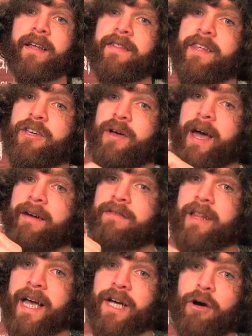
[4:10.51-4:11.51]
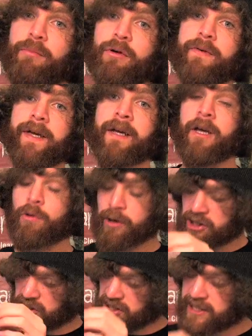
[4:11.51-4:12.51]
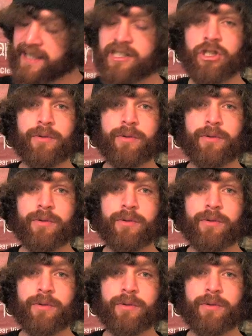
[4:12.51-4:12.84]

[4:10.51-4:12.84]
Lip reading: Then you have Lego Movie, which sticks